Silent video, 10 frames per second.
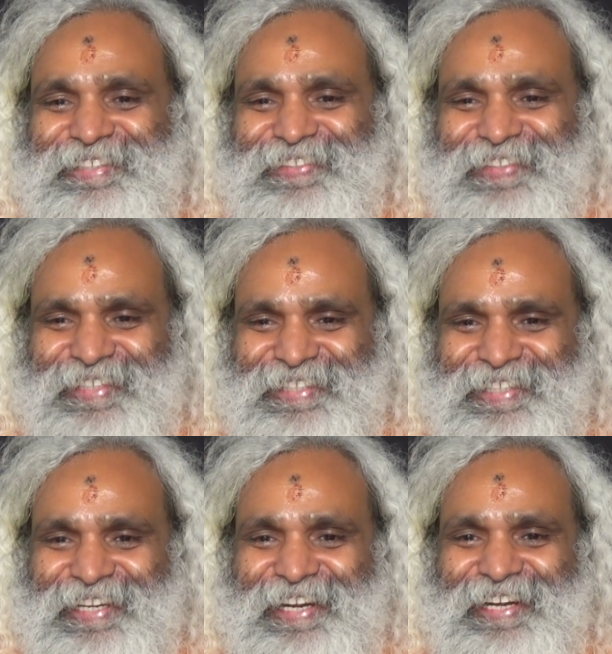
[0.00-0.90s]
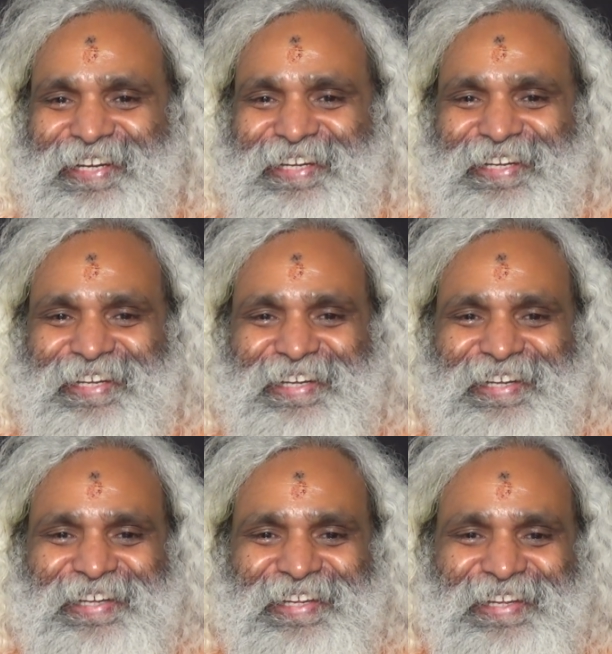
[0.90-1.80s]
You understand?
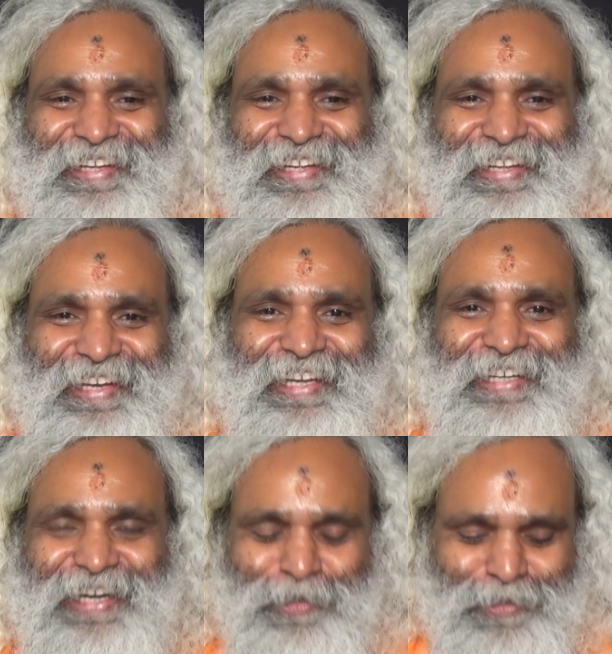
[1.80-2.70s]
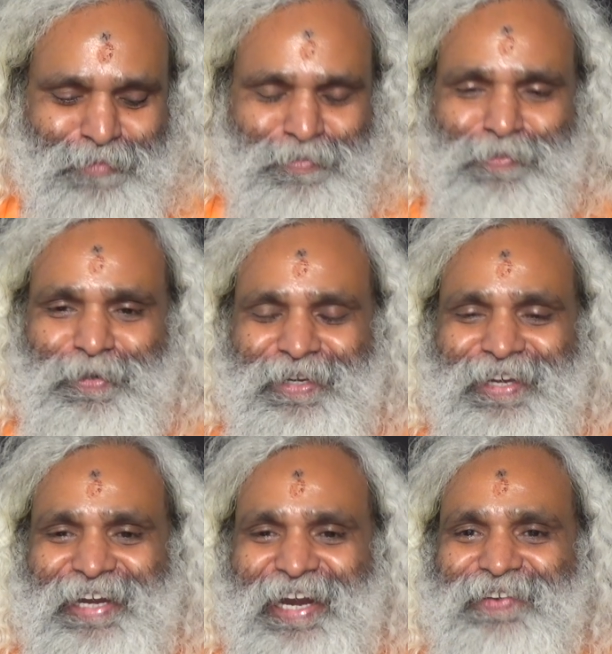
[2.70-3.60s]
Like how some people
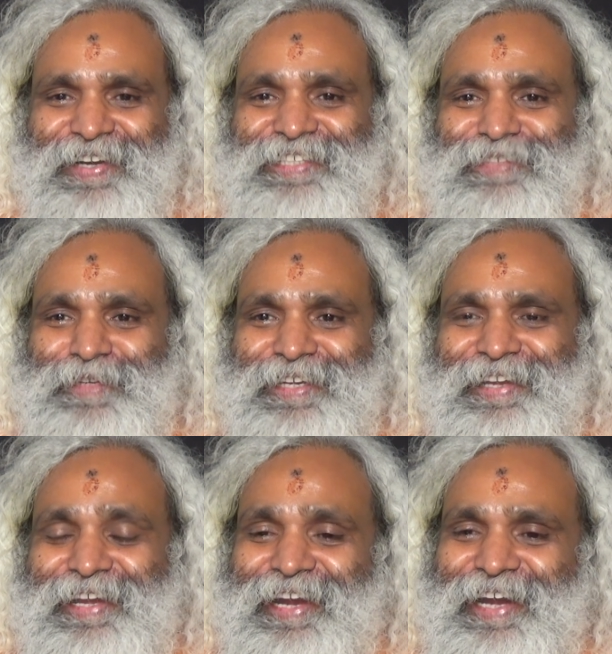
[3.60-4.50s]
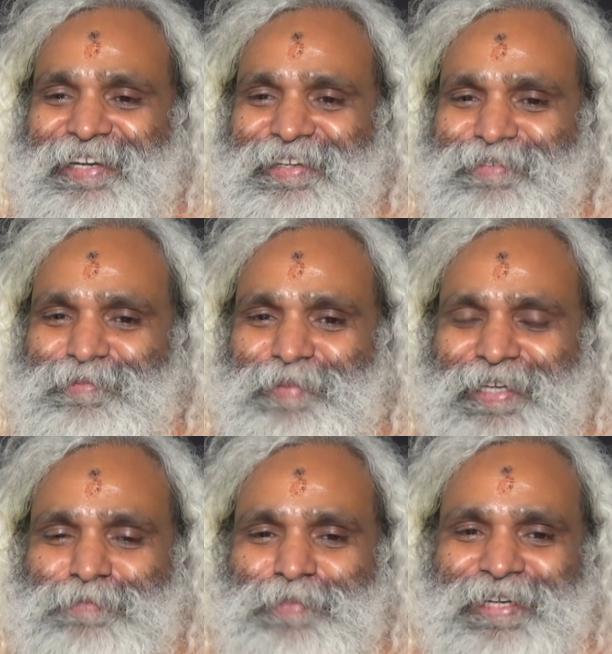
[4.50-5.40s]
advise me. And
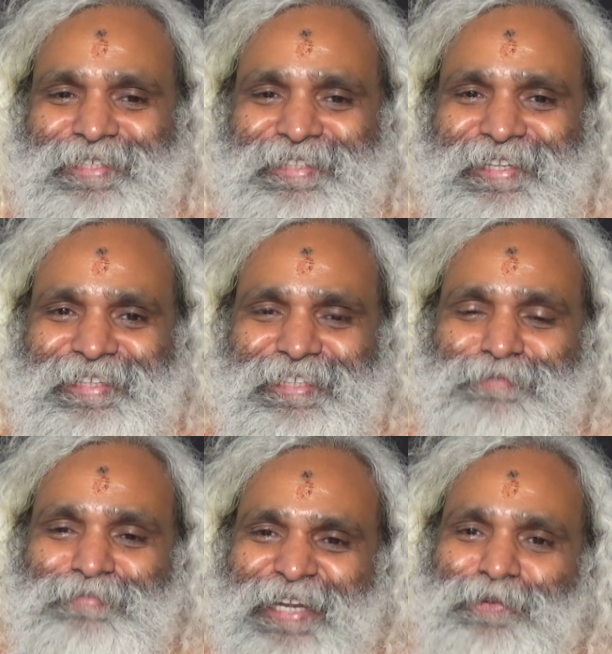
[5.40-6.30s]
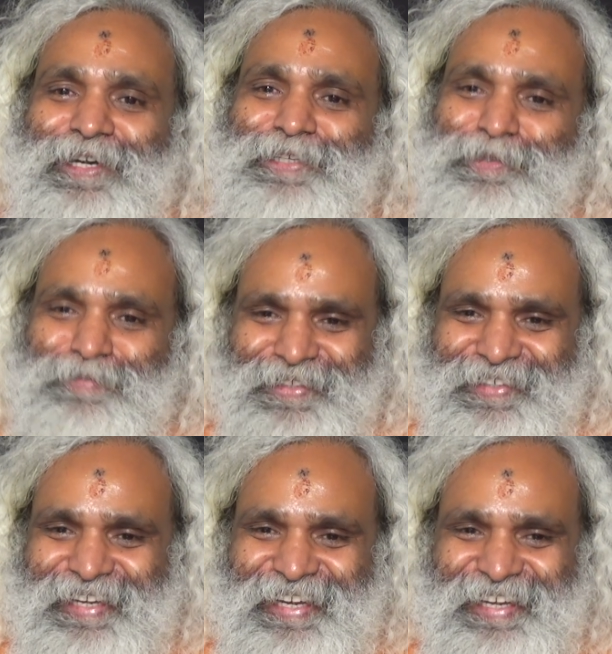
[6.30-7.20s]
best part is they teach my words to me,
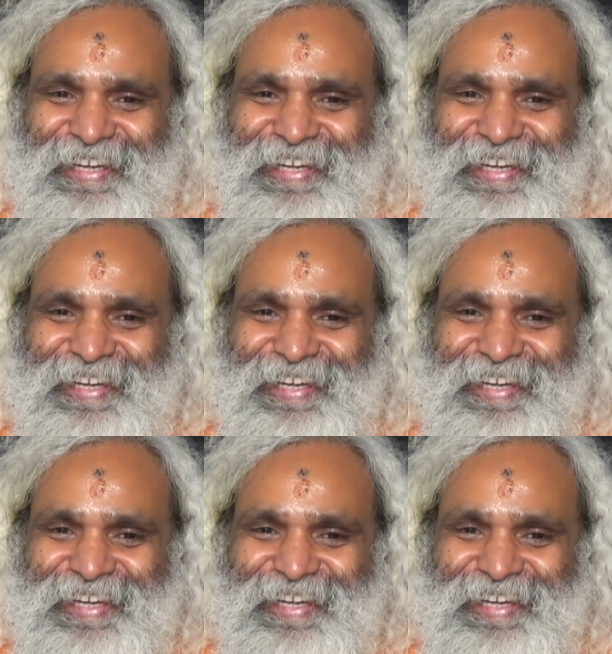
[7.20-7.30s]
okay?